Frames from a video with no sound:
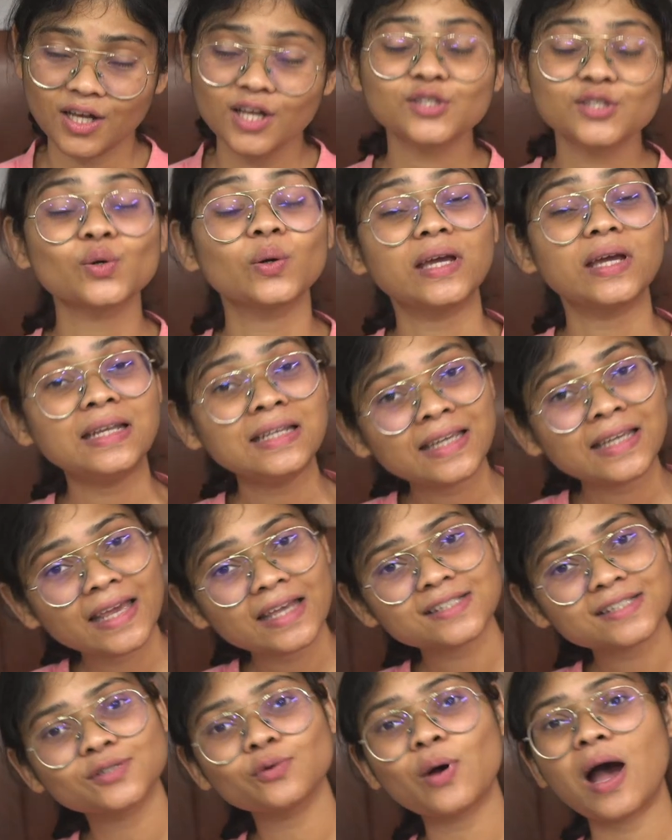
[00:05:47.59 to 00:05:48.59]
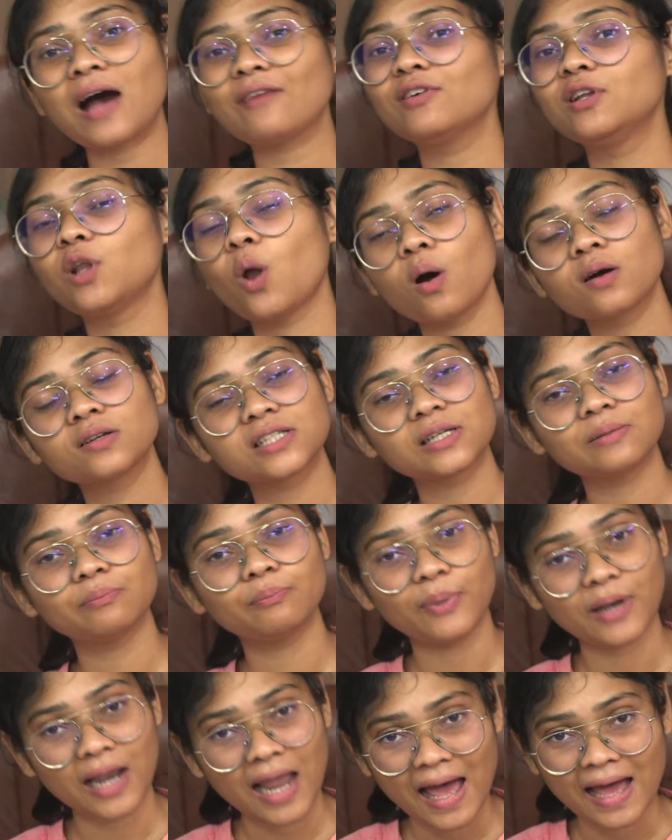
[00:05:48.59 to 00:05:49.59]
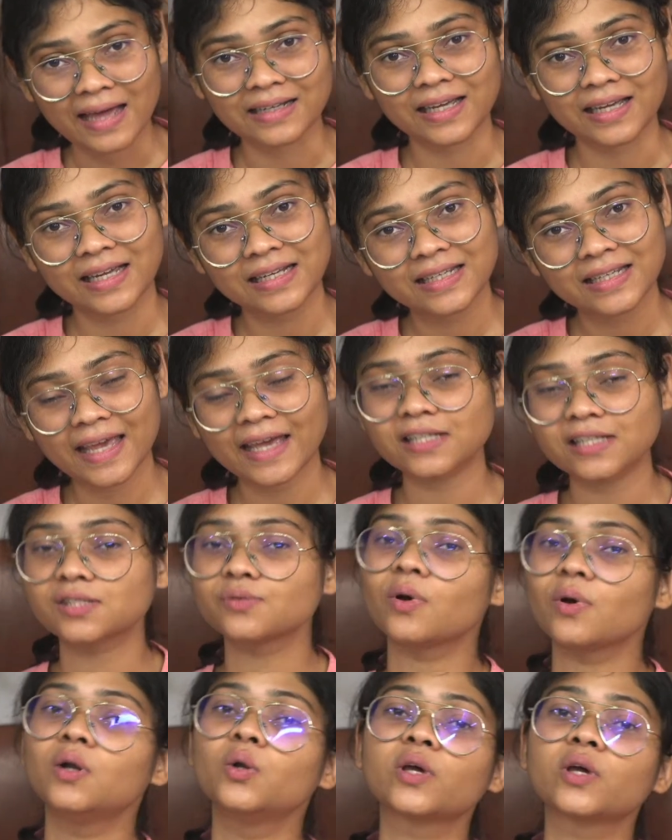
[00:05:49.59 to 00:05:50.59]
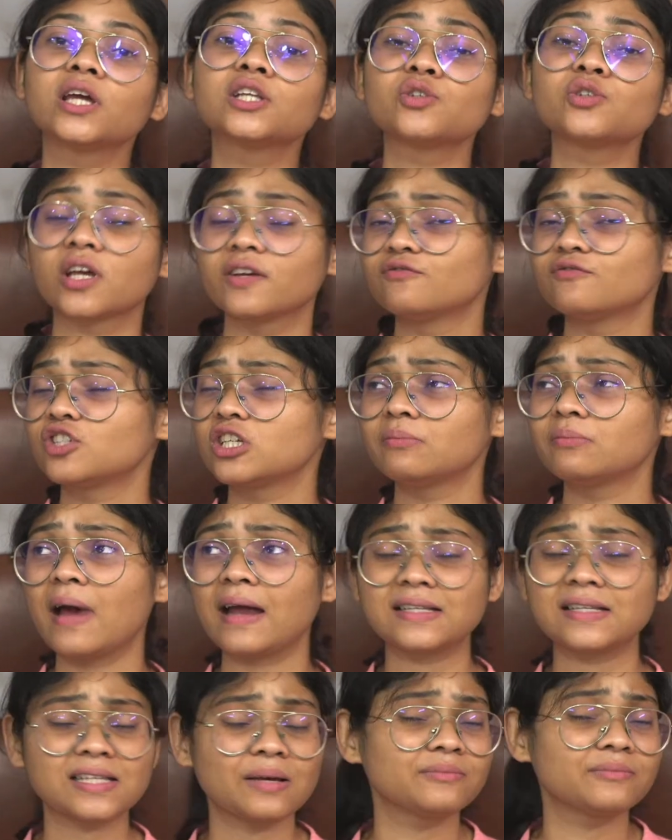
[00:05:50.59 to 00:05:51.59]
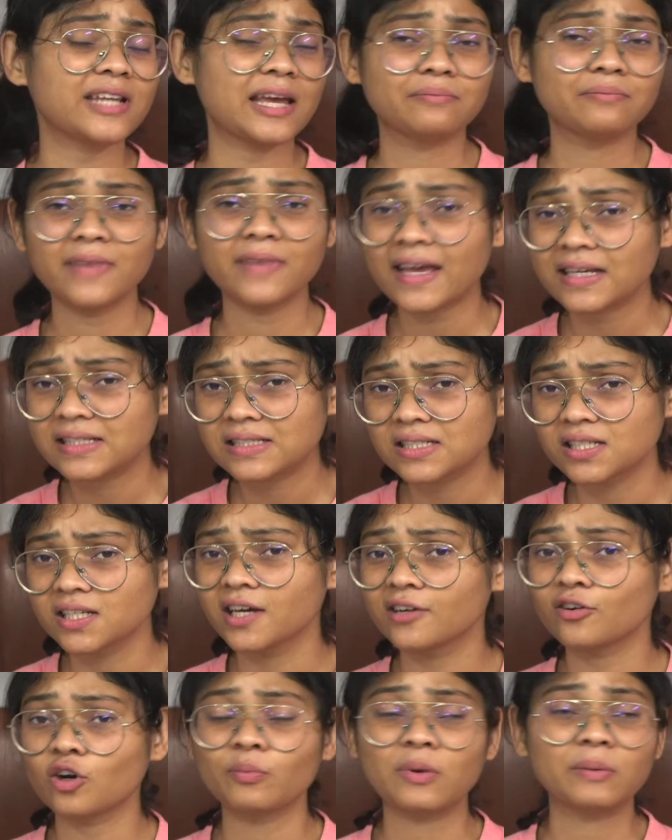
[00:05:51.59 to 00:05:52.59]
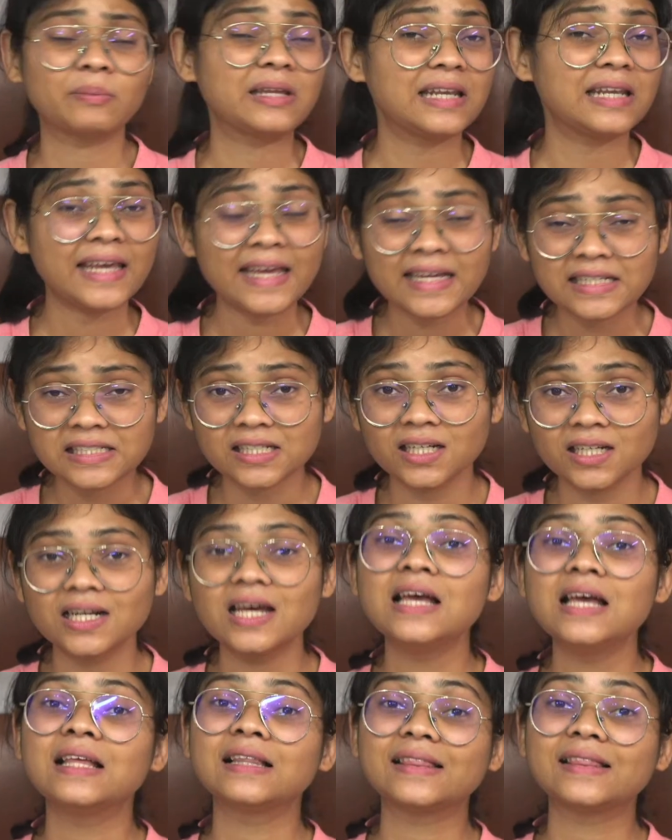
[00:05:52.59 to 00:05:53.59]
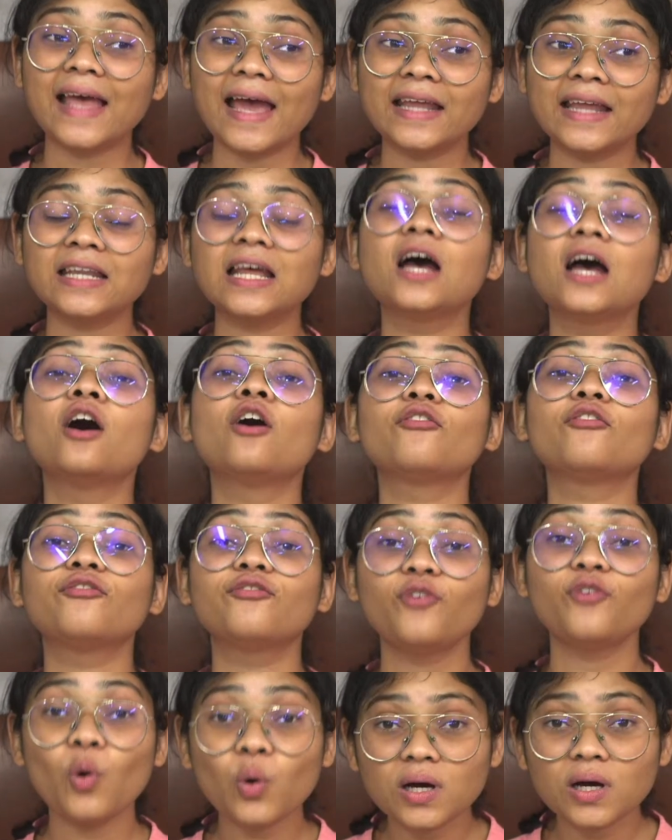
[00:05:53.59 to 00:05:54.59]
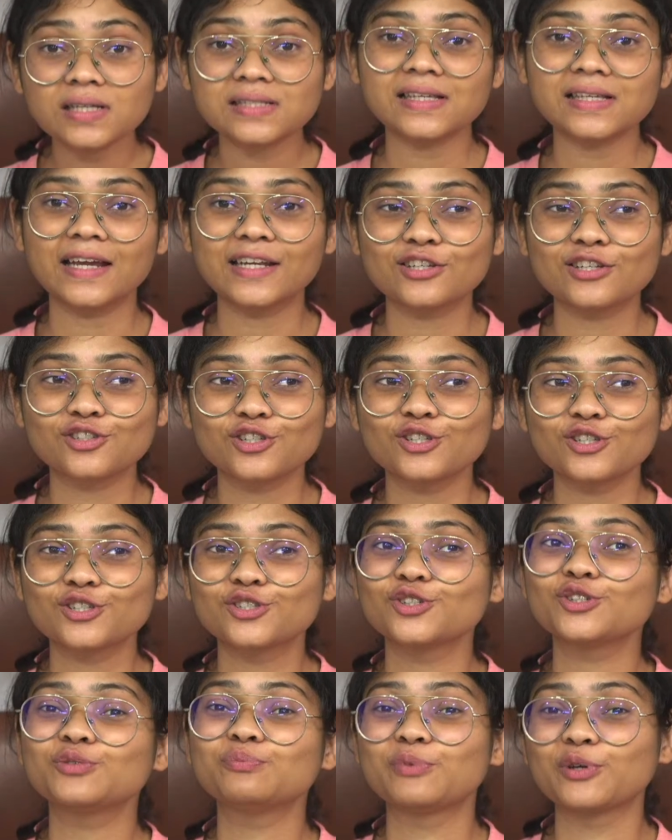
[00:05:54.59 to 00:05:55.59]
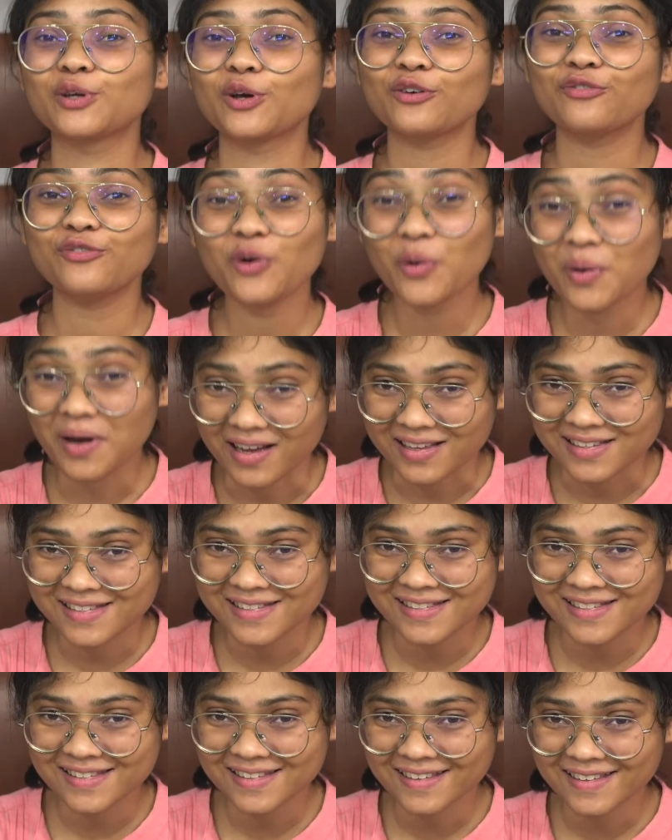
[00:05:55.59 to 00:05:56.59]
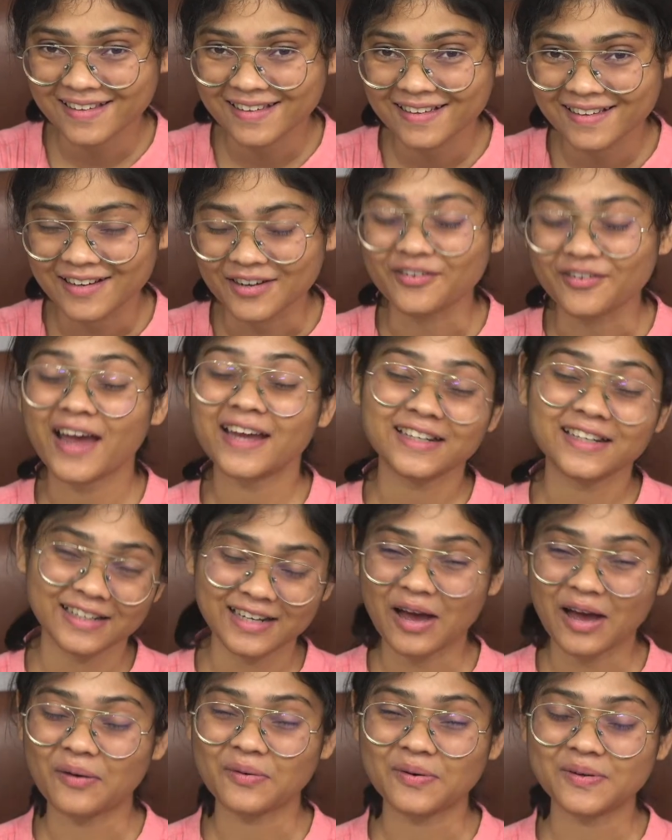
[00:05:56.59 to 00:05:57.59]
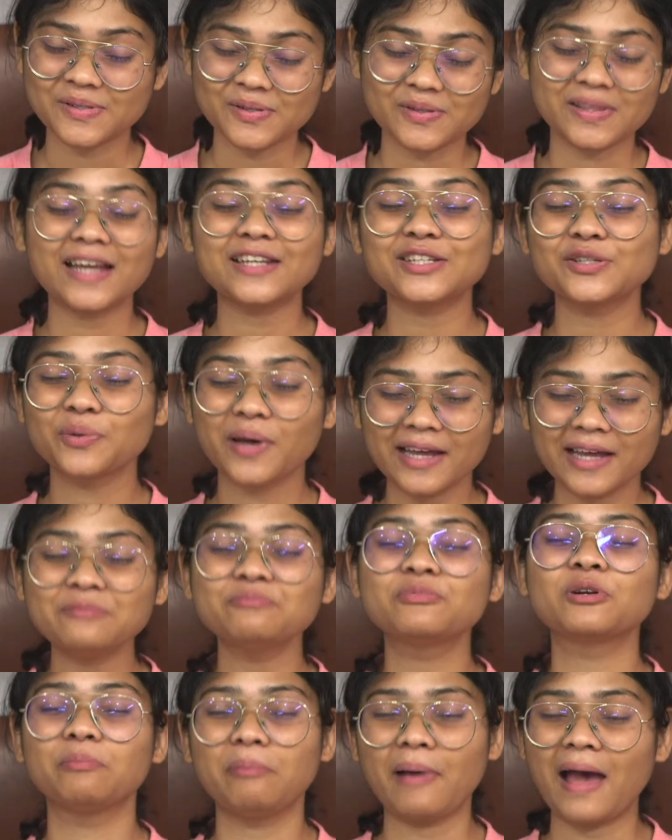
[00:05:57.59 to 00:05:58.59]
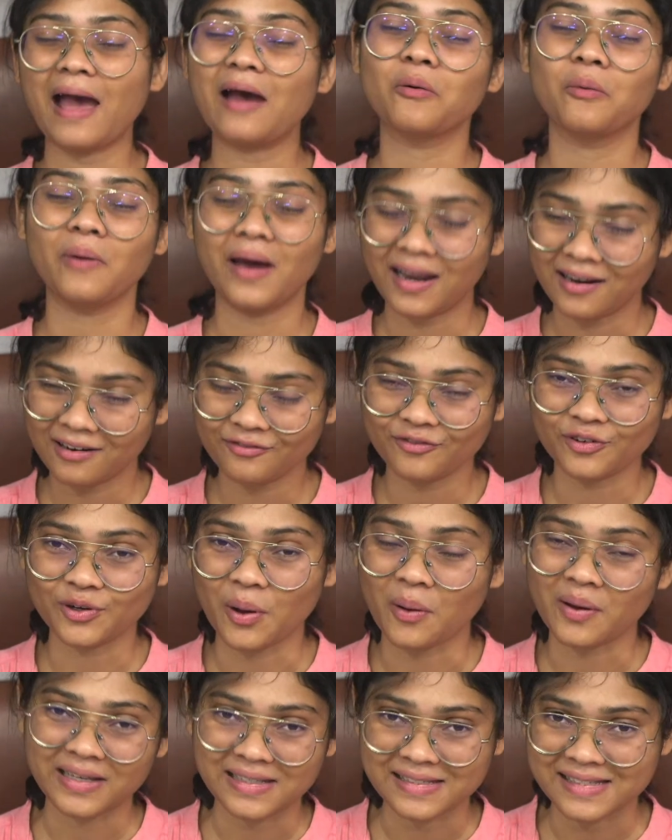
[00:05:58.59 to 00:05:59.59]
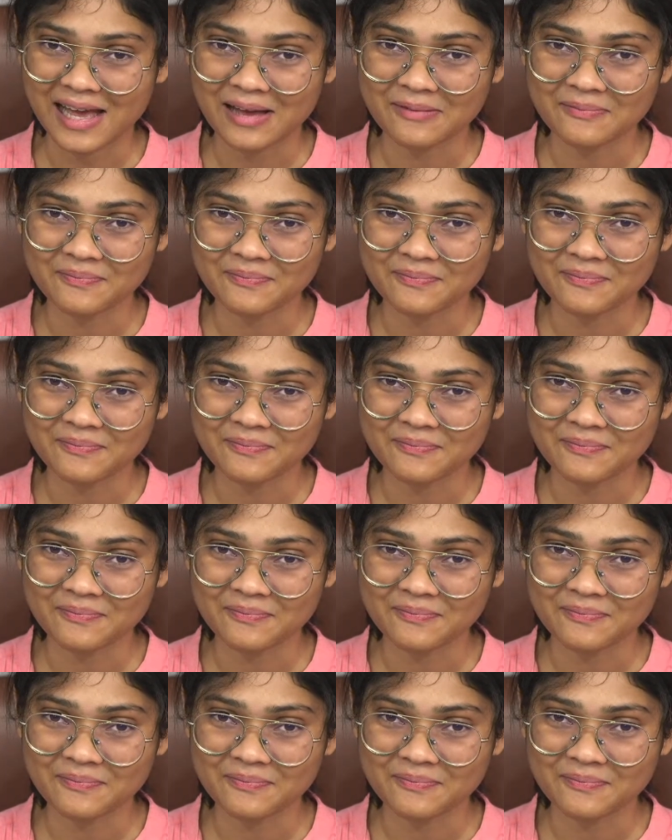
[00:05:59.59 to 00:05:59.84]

So in case you have a long-term plan, in case you are looking to give GMAT sometime next year or maybe later, then Focus Edition should be your focus right now, so that you can prepare well for your exam.